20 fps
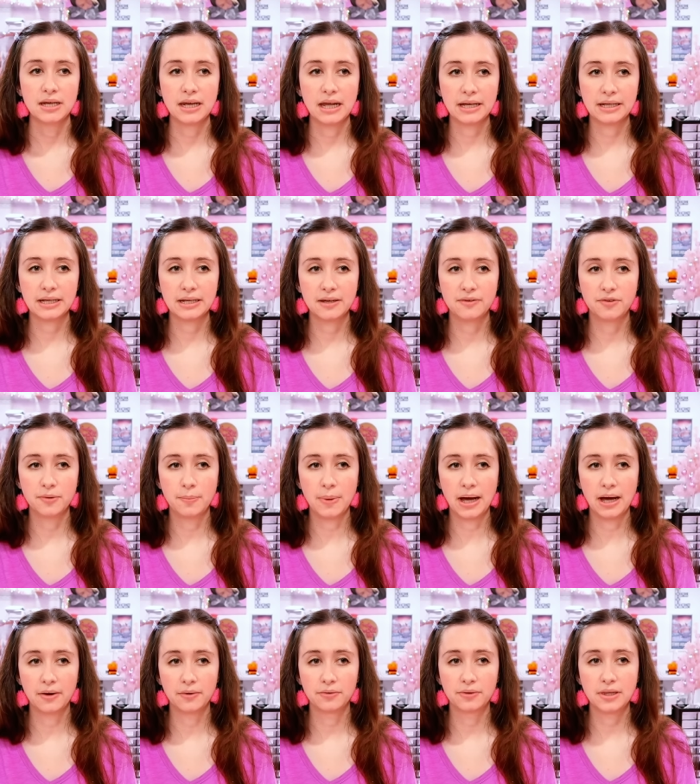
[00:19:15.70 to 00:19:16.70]
negative
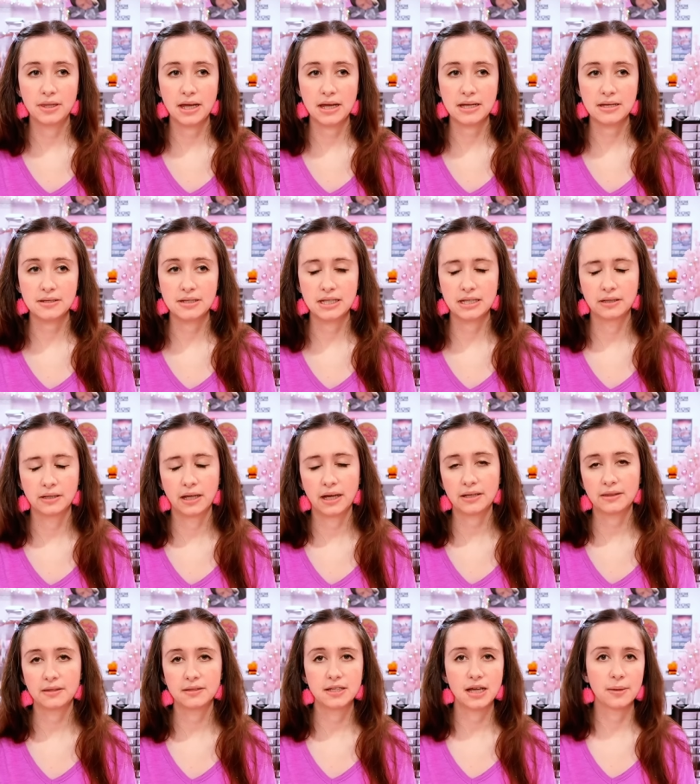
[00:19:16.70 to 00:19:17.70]
about they didn't
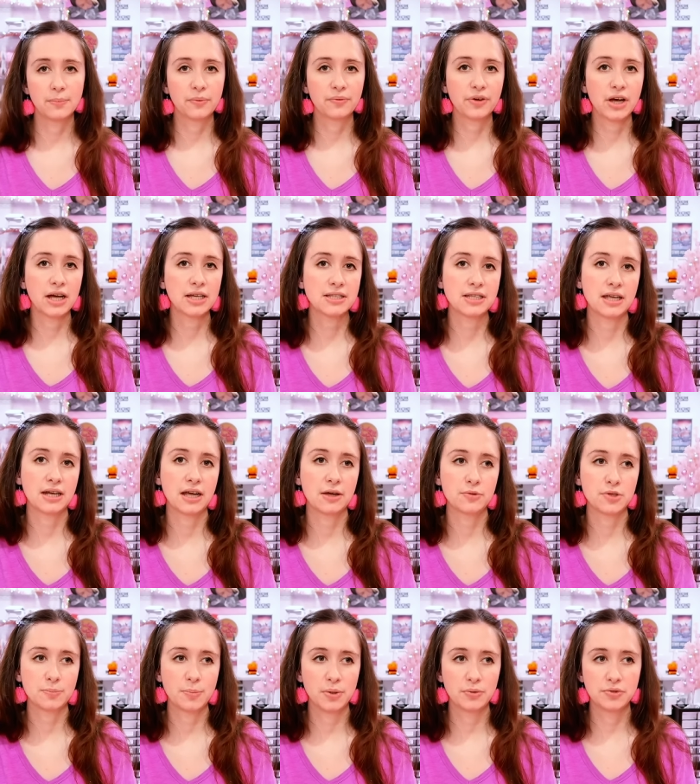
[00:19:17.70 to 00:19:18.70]
like the type of content I
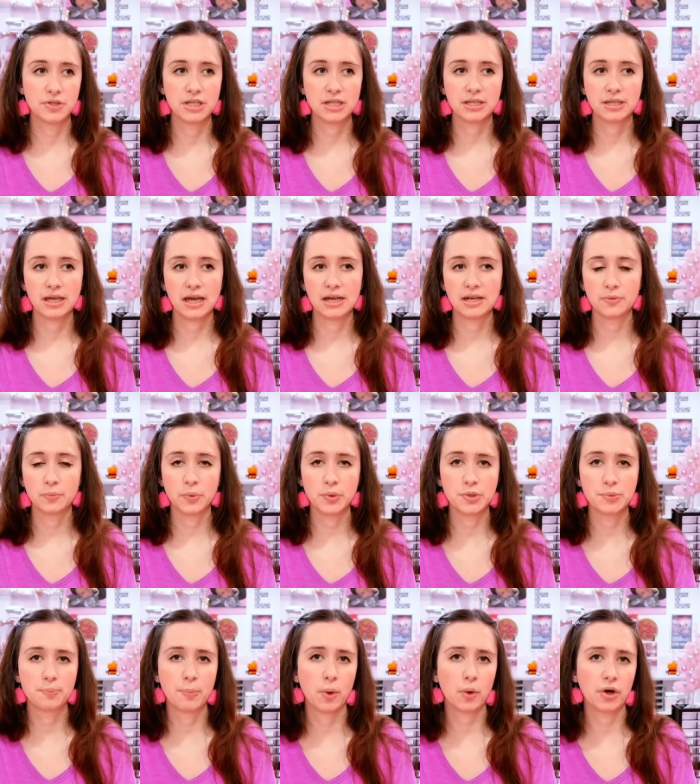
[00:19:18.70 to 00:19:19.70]
was posting that it
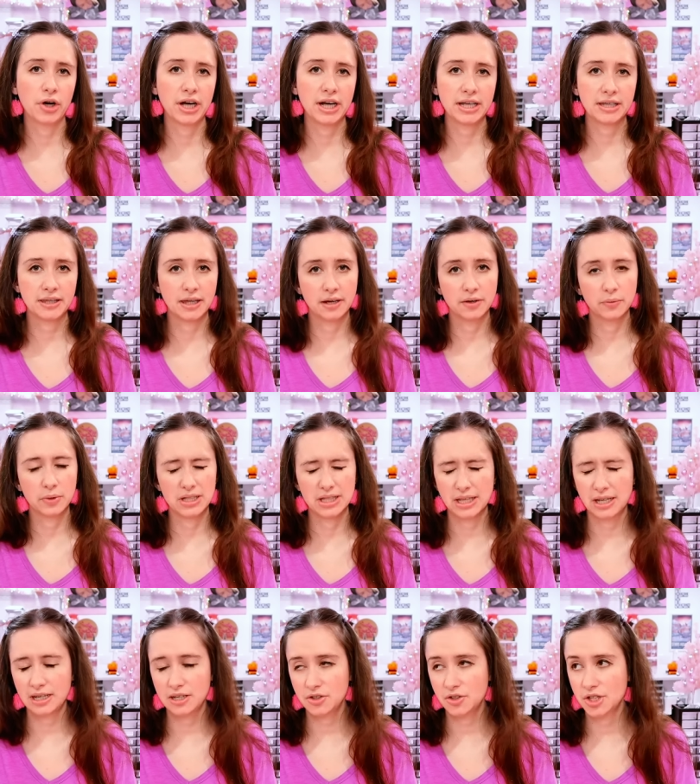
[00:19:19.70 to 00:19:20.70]
was boring that it
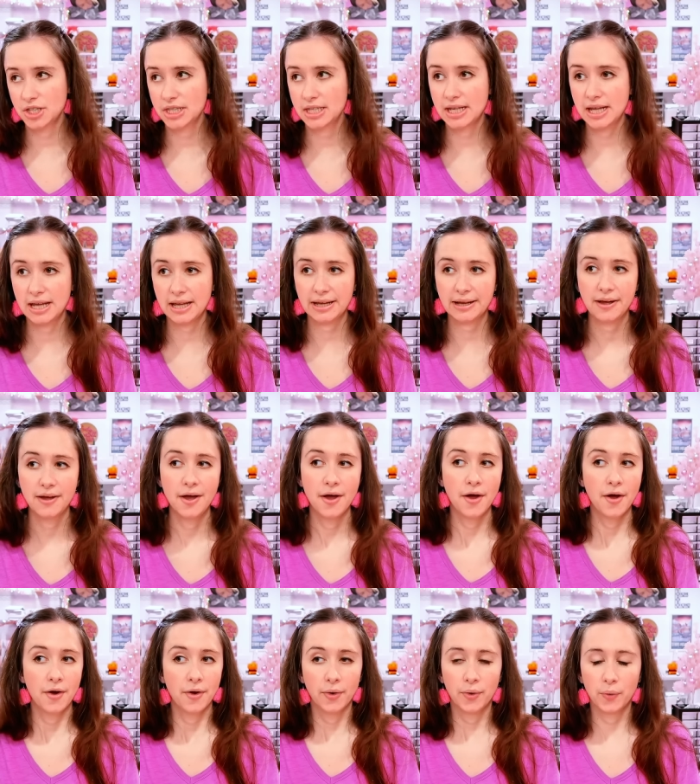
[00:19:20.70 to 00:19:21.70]
wasn't interesting
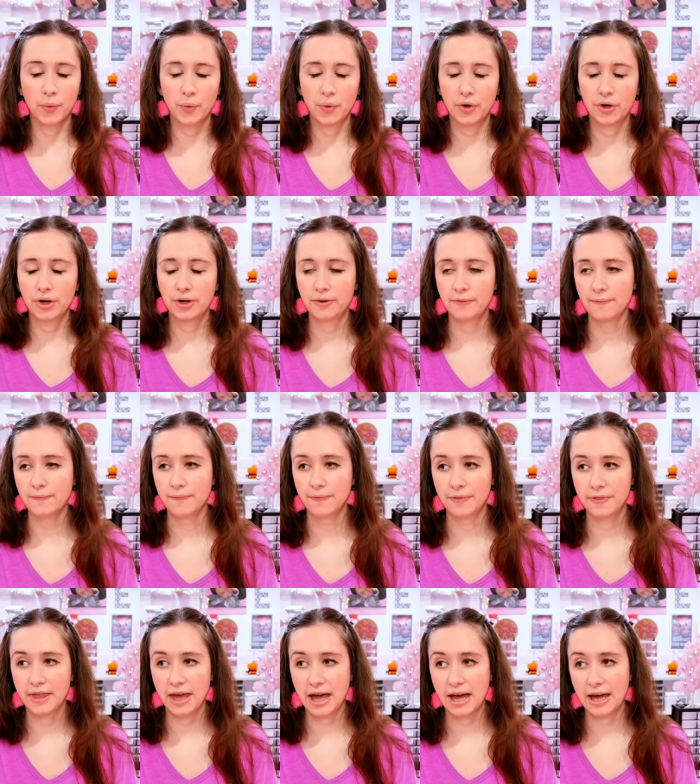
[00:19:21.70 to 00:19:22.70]
or
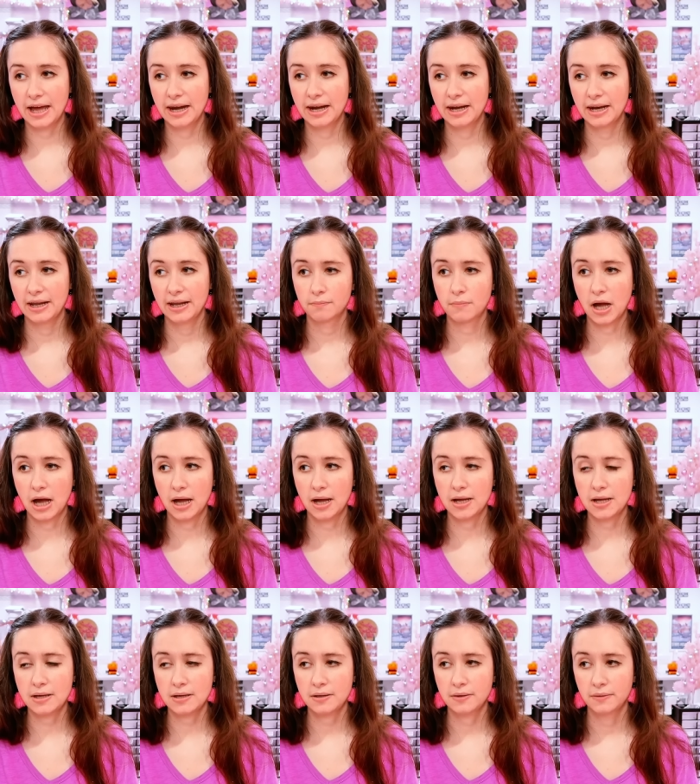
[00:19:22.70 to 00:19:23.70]
that
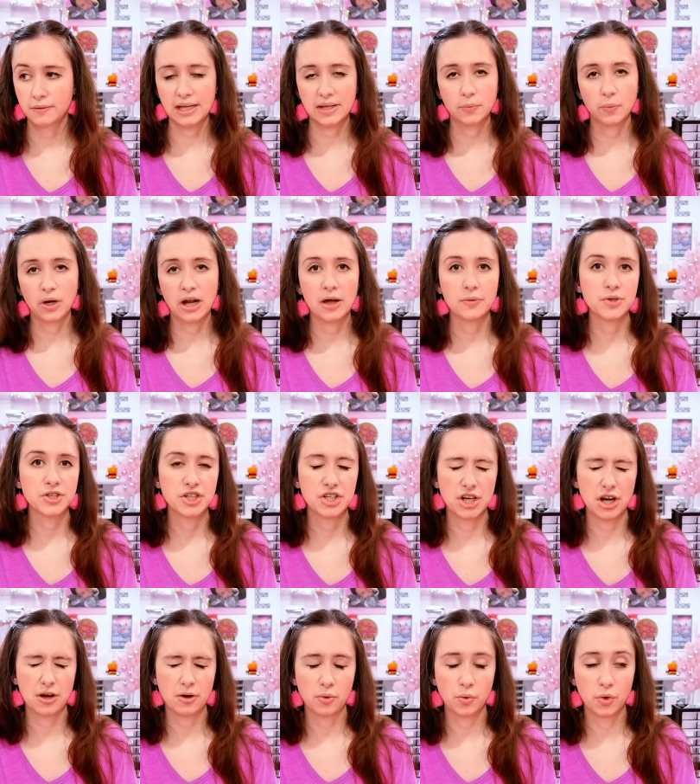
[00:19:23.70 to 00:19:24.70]
my, like when I would
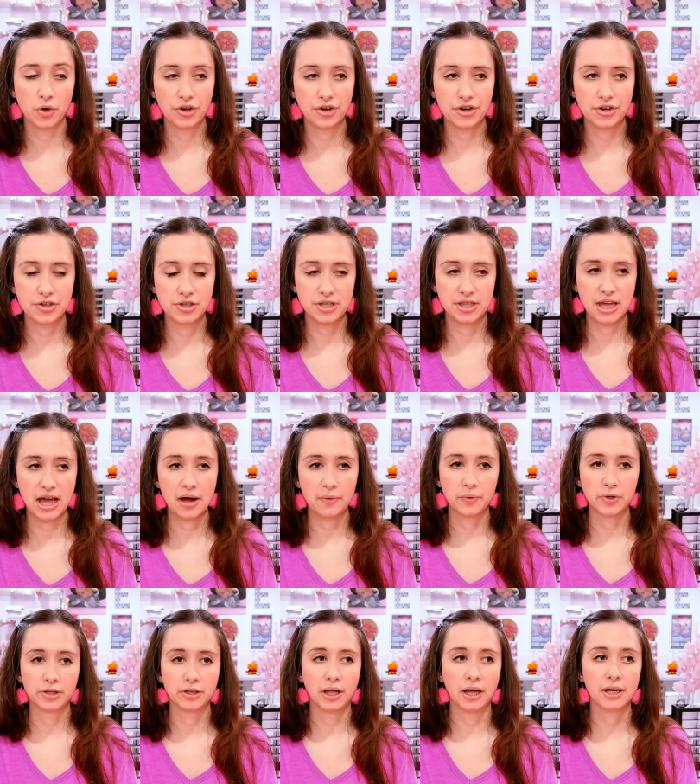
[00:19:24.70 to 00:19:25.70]
share orders that
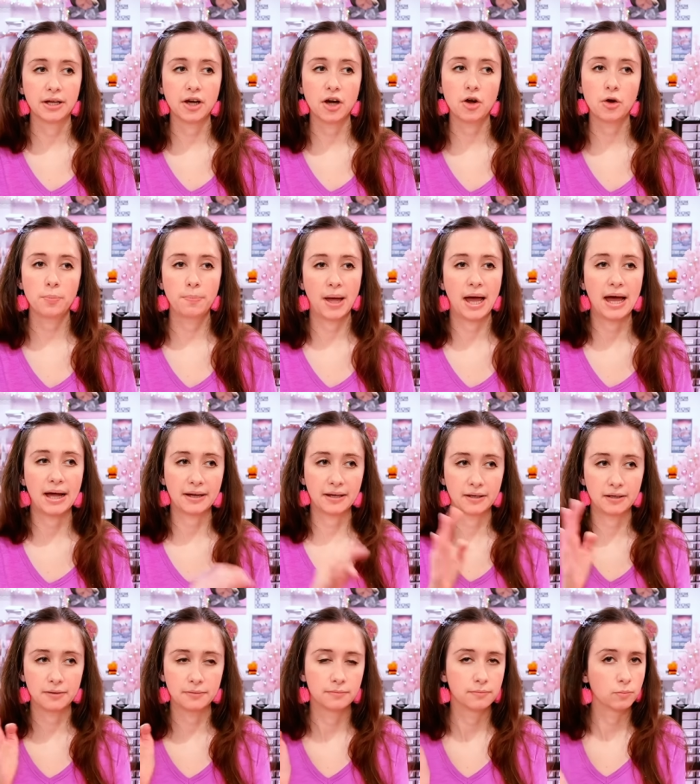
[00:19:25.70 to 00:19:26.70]
were like, oh, pack a